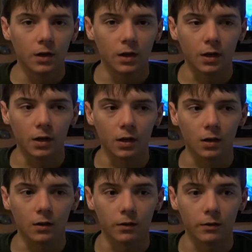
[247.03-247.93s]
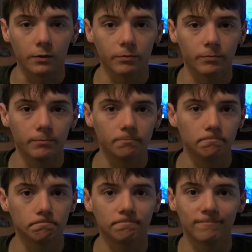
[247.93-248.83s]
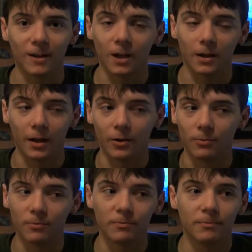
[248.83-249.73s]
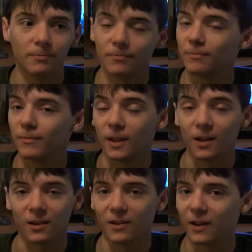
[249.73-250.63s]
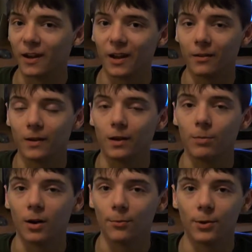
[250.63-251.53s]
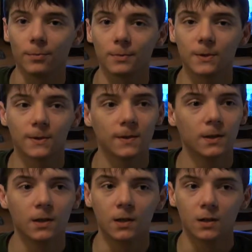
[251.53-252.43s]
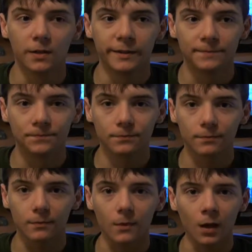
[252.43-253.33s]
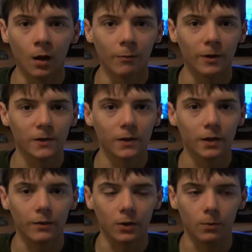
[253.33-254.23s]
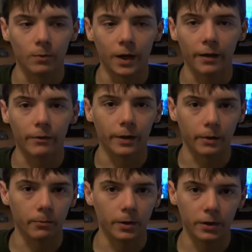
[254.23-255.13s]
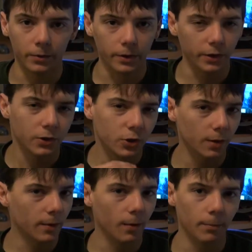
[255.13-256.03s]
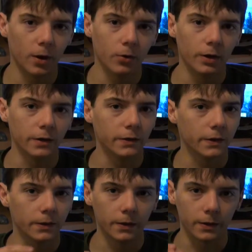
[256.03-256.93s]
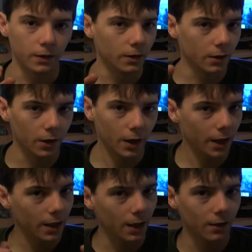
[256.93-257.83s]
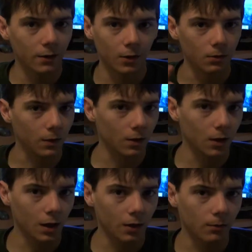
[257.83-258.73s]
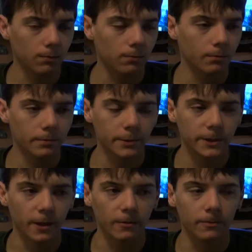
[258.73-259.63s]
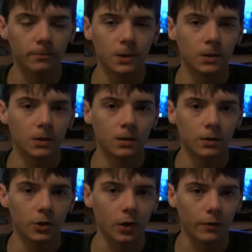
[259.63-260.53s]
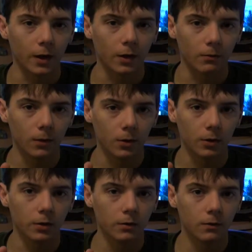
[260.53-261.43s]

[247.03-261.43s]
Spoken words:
and I don't think it's going to have any problems. Obviously, if you have like really cheap components, this isn't a good idea to overclock your stuff. You have to have good